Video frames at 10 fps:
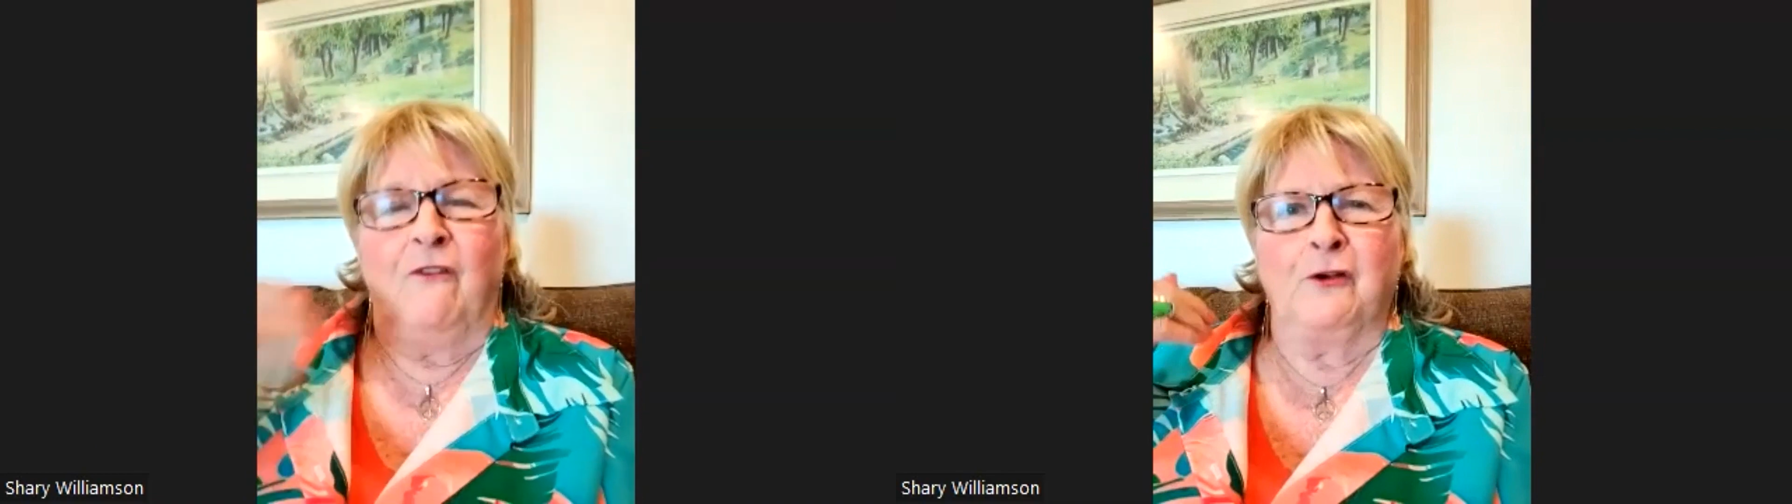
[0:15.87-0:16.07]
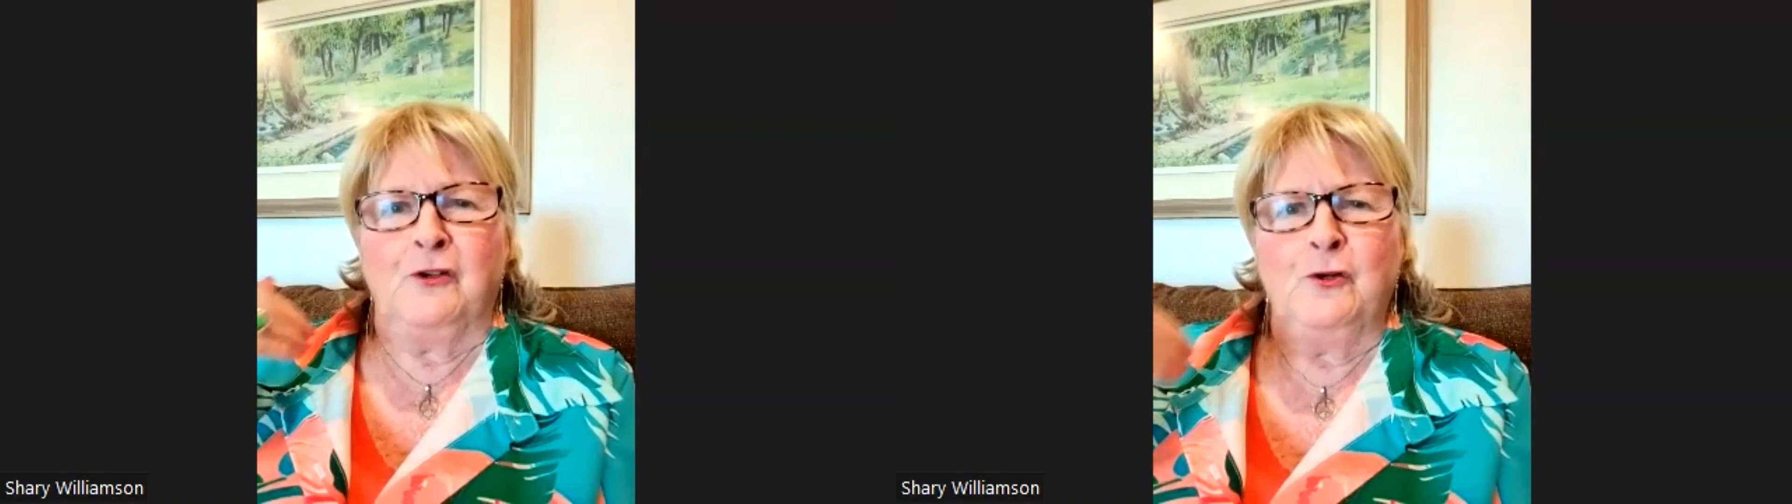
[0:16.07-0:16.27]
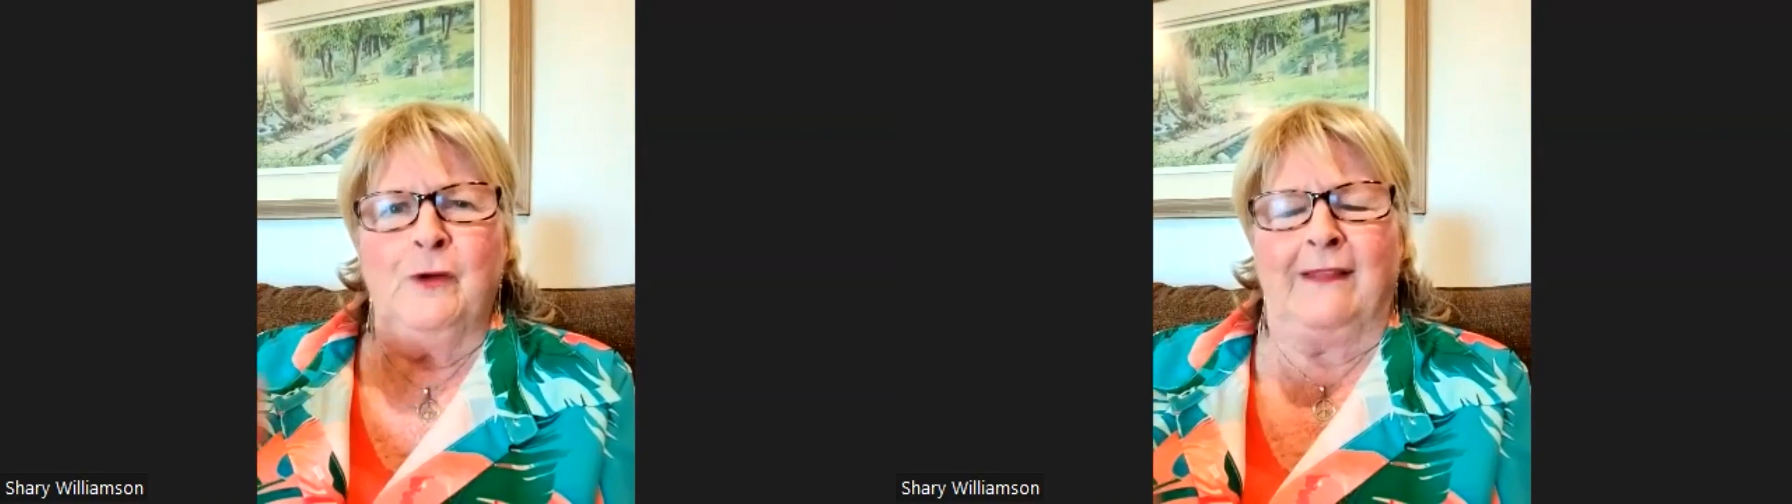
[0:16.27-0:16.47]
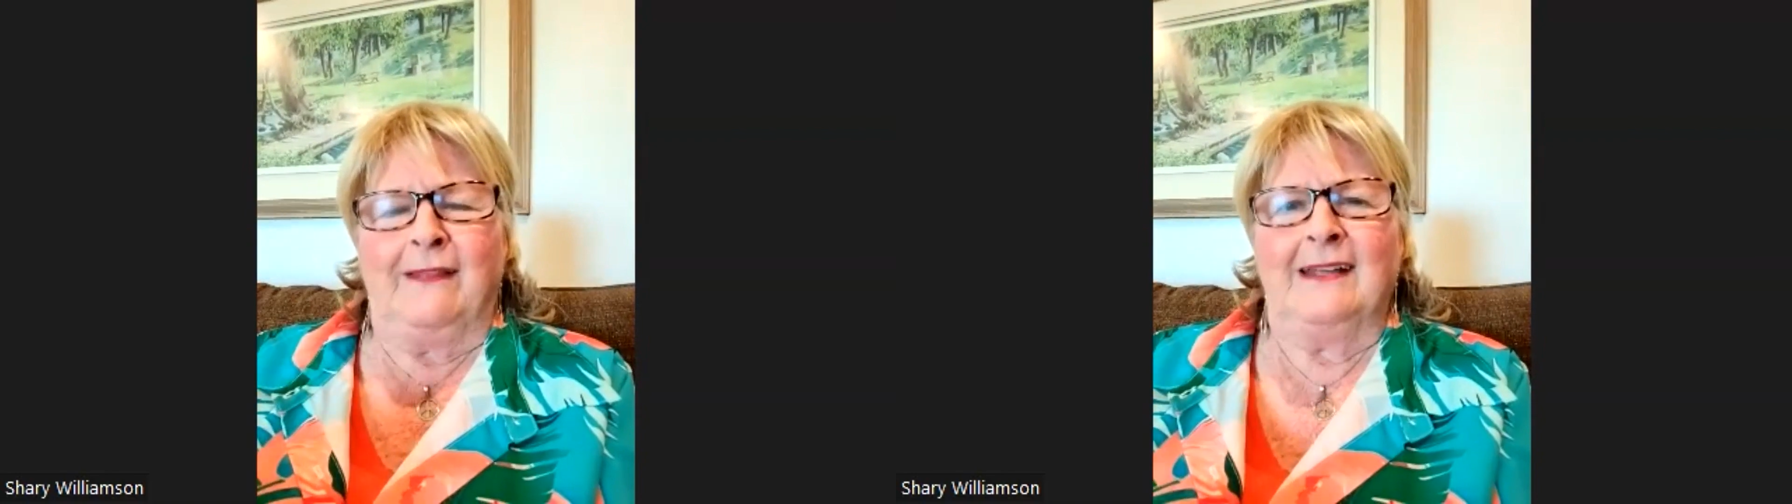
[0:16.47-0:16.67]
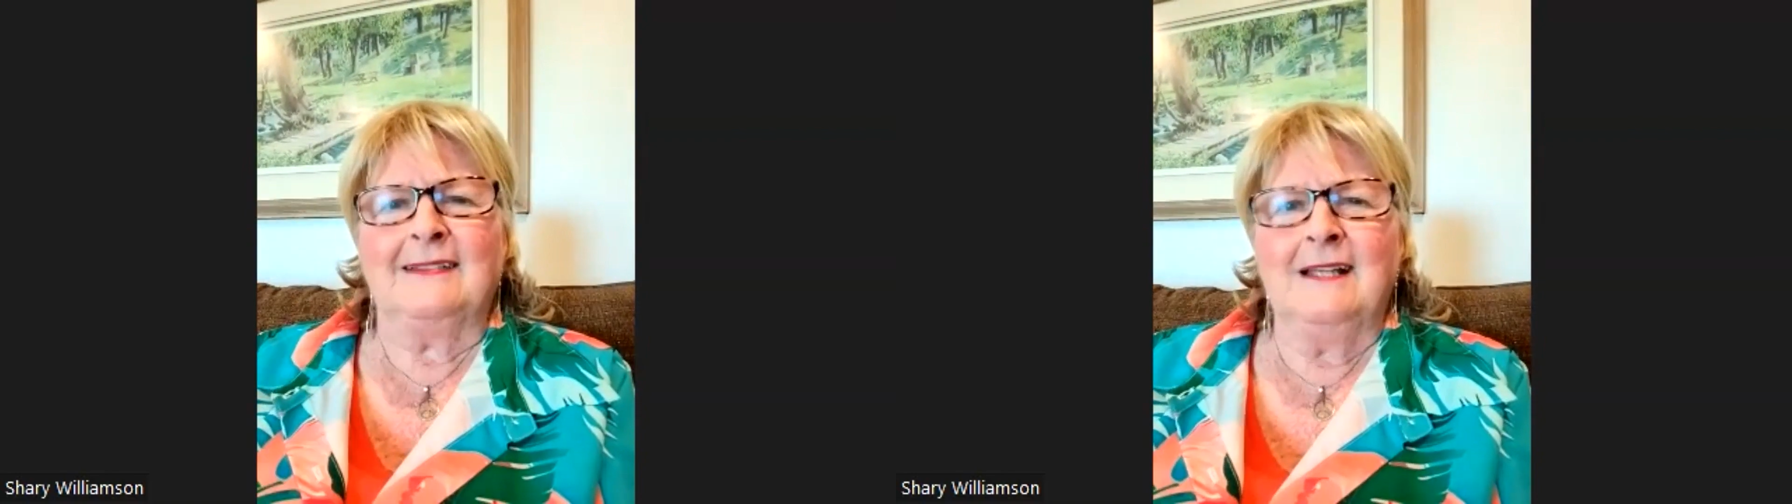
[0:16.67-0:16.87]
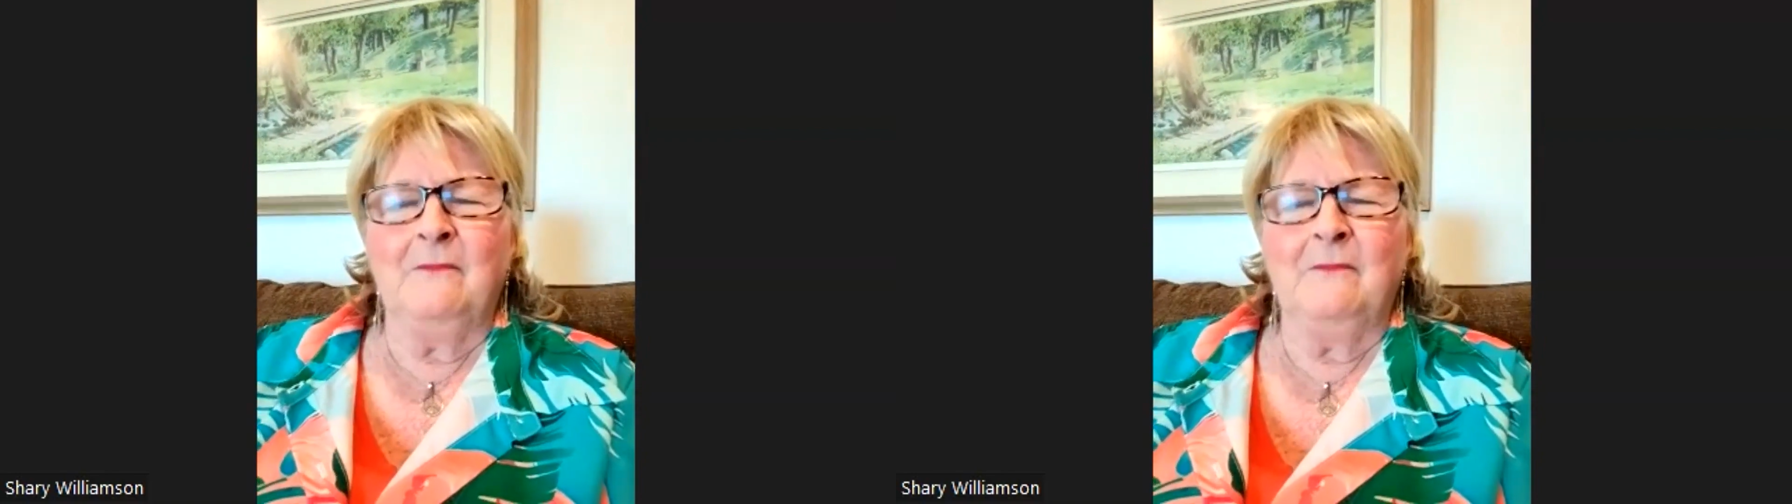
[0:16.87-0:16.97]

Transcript: for doing this